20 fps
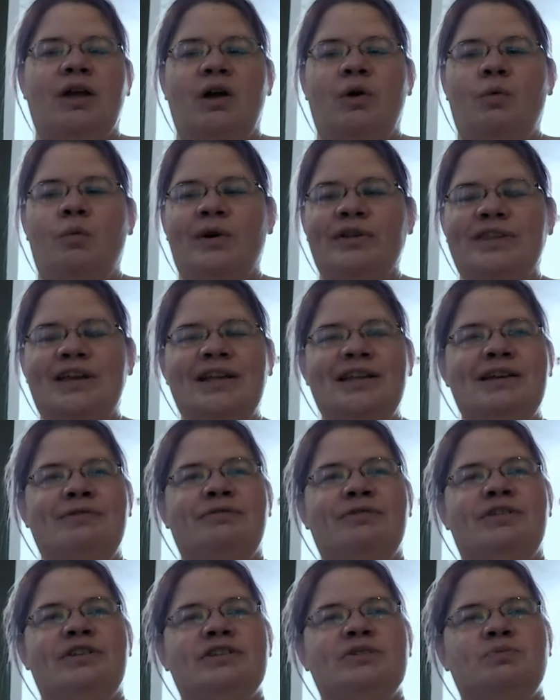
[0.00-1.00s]
what they did
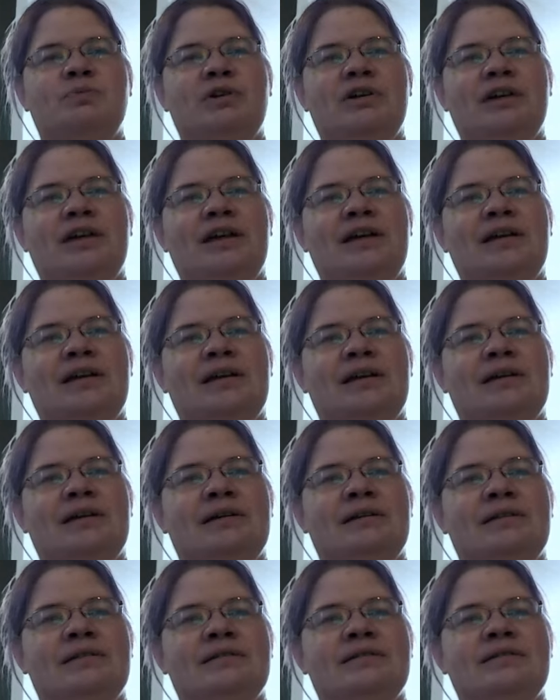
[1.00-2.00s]
for this one
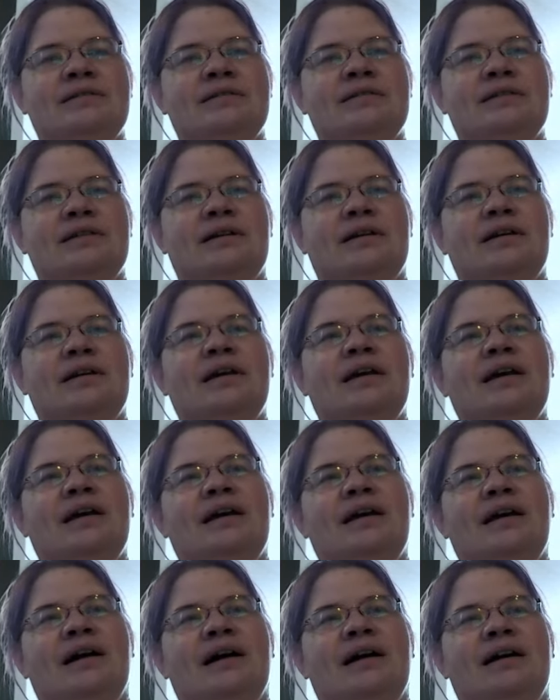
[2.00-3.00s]
is
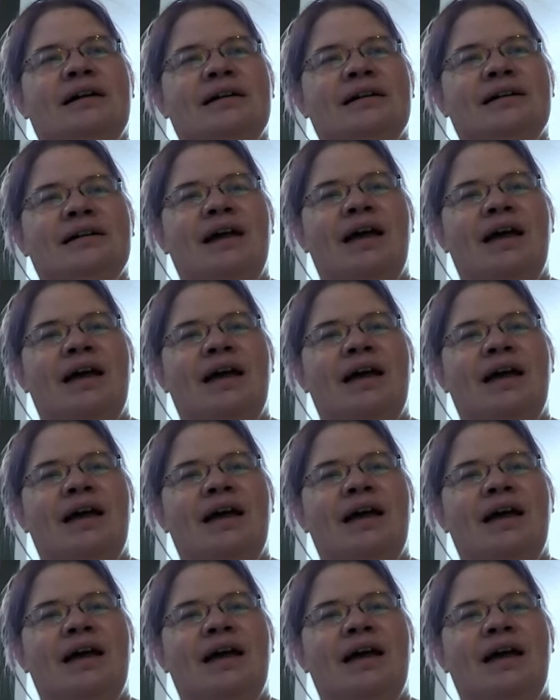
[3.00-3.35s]
uh,